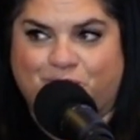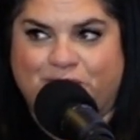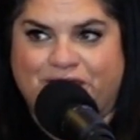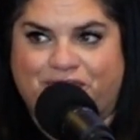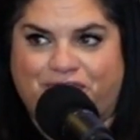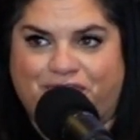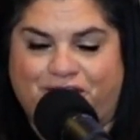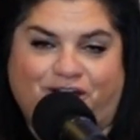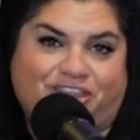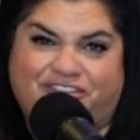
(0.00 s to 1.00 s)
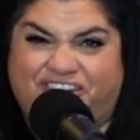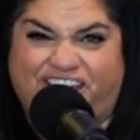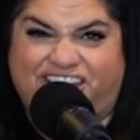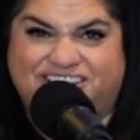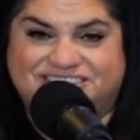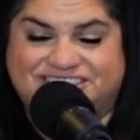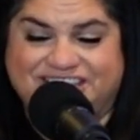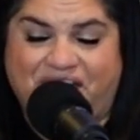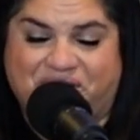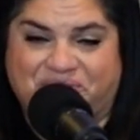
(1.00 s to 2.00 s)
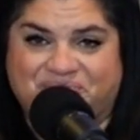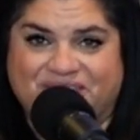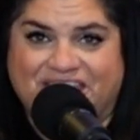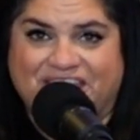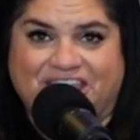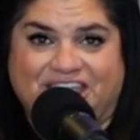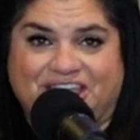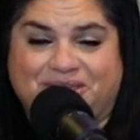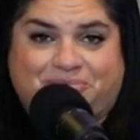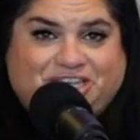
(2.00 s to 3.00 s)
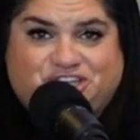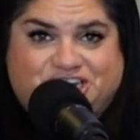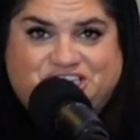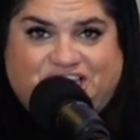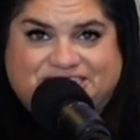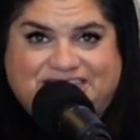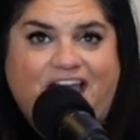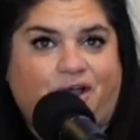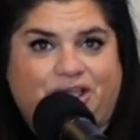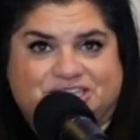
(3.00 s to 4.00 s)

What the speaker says: with all the fun. So make sure to check us out.